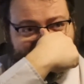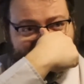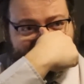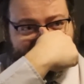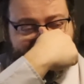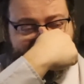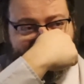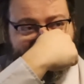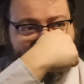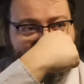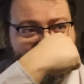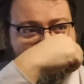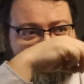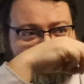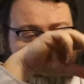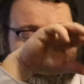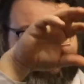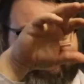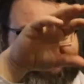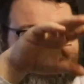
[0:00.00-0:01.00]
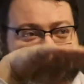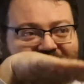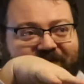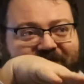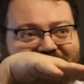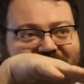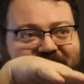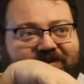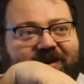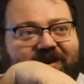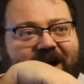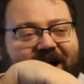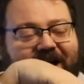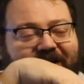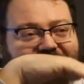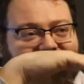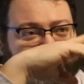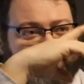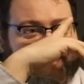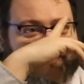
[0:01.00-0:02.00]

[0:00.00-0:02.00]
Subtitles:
well, I don't know if I'd be in this physical office.